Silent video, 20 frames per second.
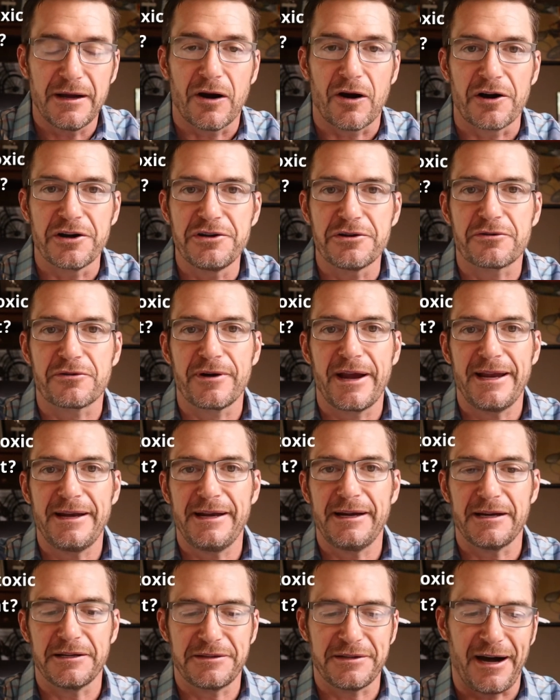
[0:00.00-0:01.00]
Are you
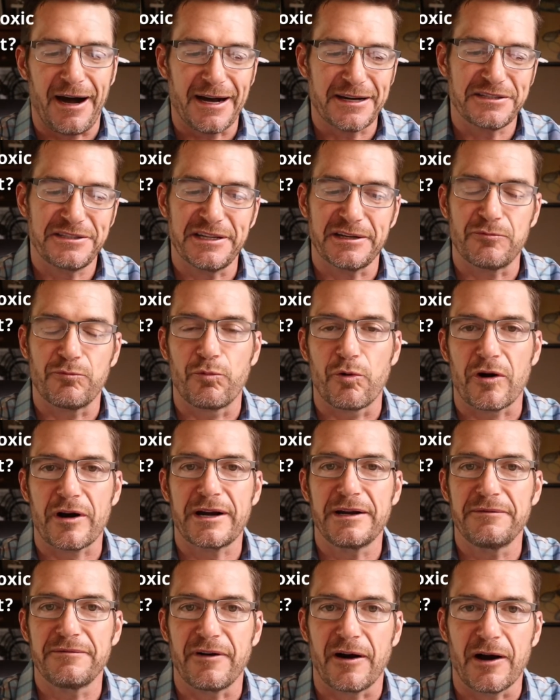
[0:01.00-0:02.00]
creating a toxic
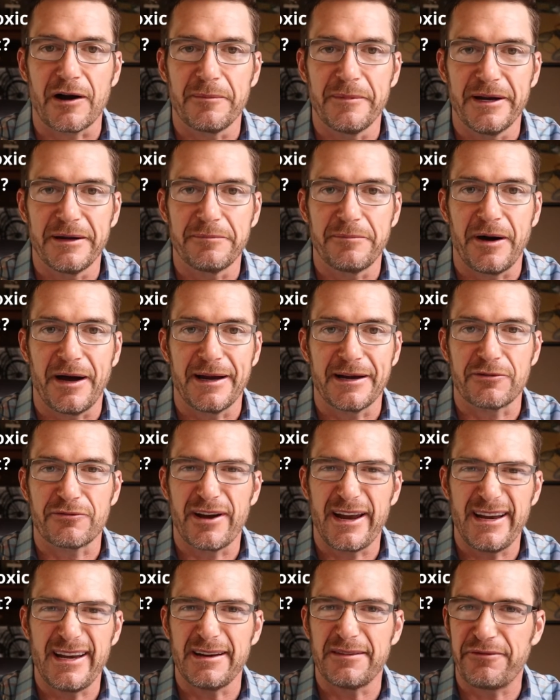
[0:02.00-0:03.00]
work environment by
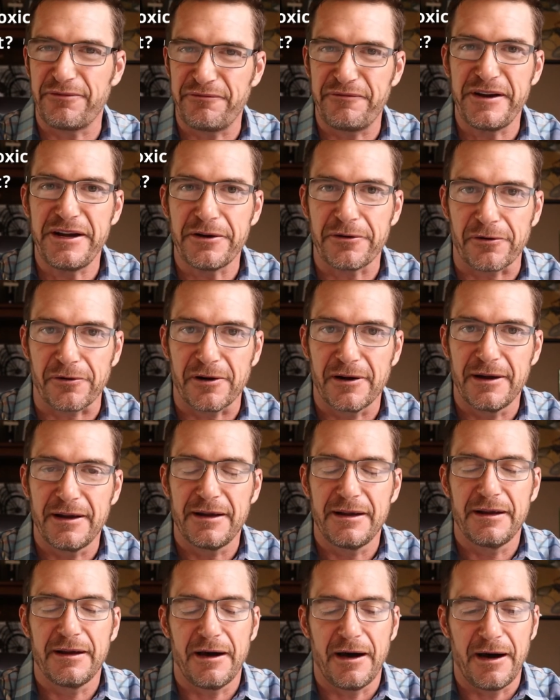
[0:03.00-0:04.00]
creating fear
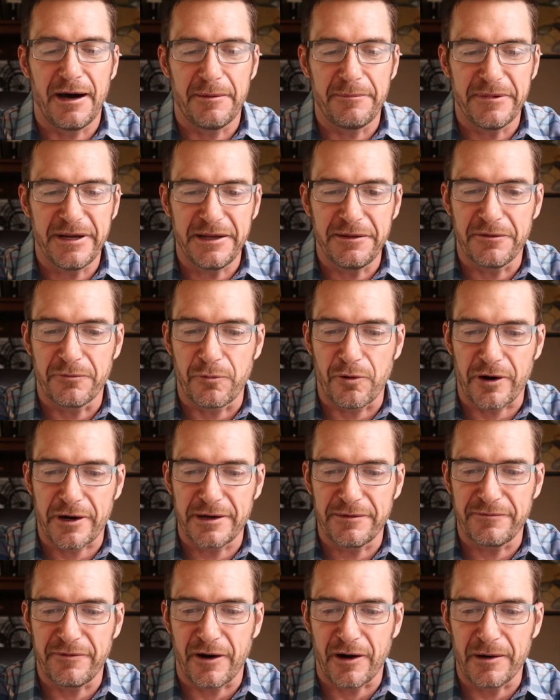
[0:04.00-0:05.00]
in the work
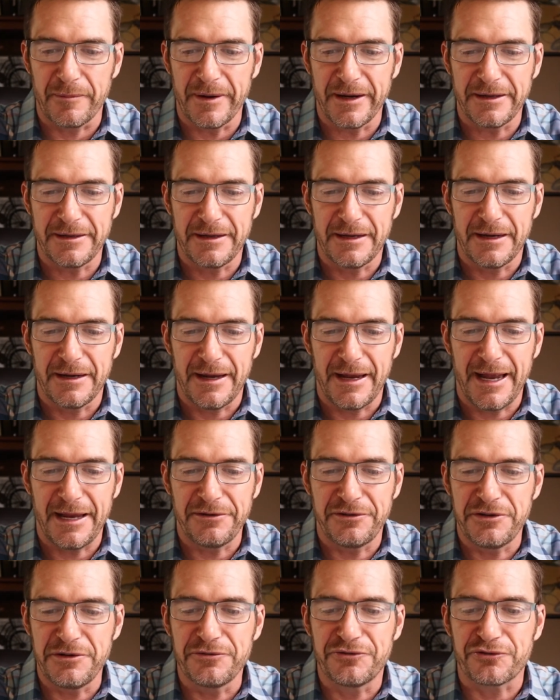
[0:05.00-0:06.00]
environment?
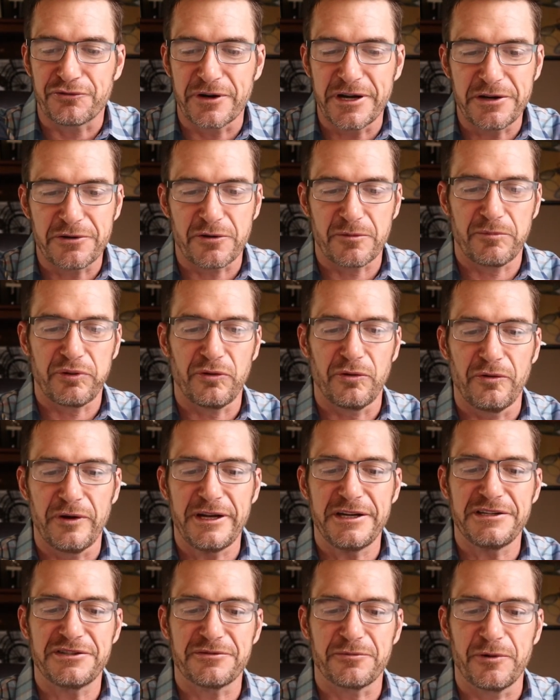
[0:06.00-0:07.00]
And do you treat your
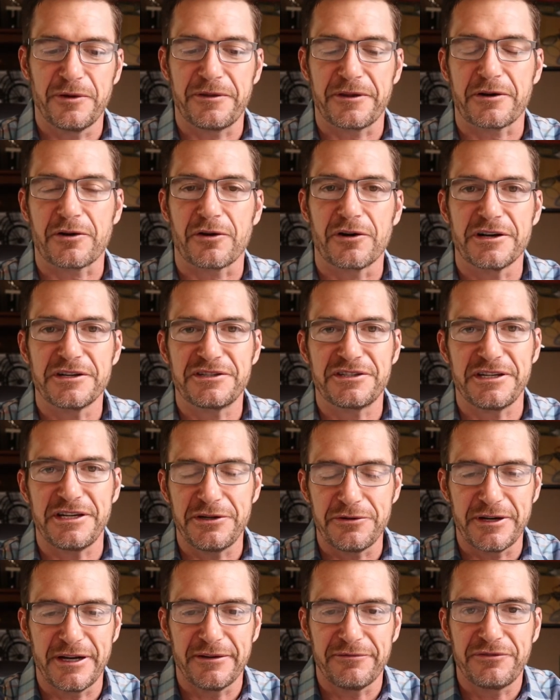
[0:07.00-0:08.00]
employees with the courtesy
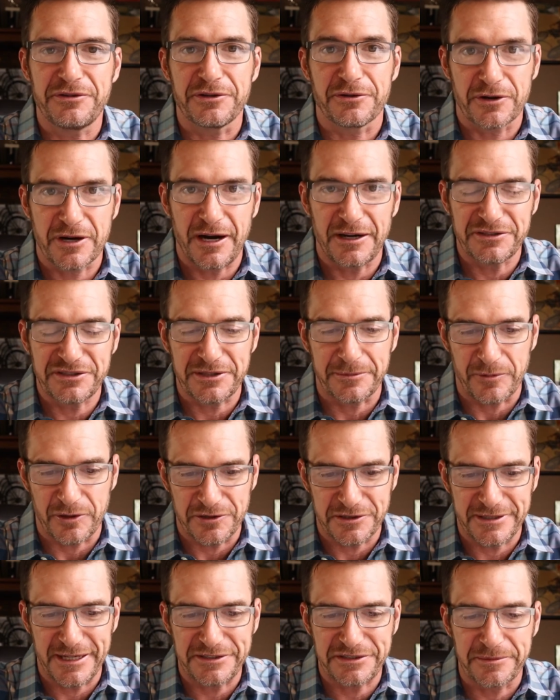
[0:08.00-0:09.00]
you give to your
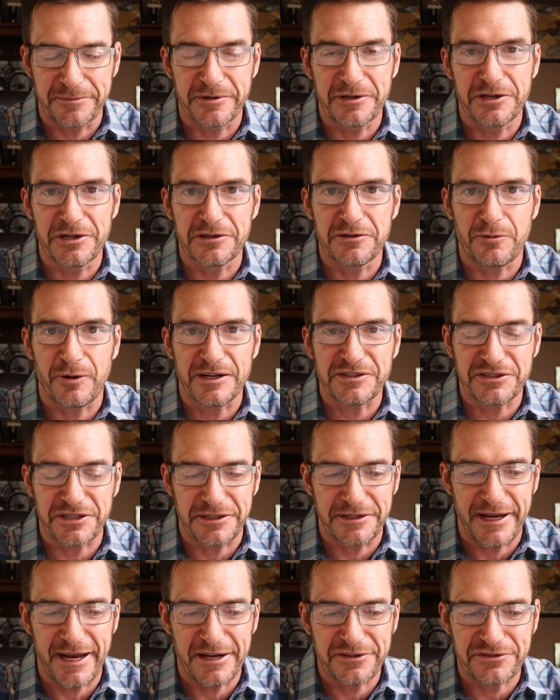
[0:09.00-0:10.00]
customers? That's a good
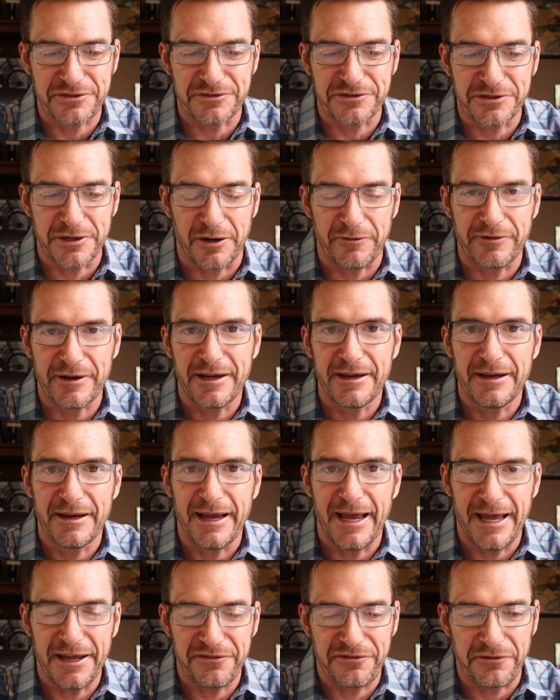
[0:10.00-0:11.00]
question to ask yourself
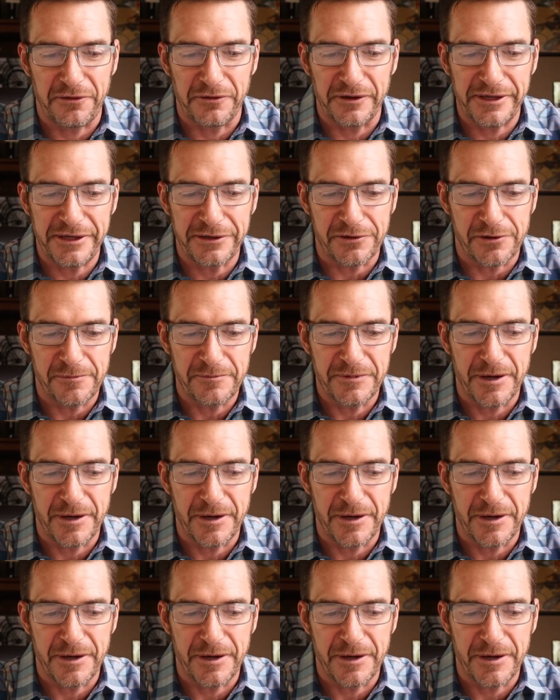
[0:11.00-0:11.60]
as the leader.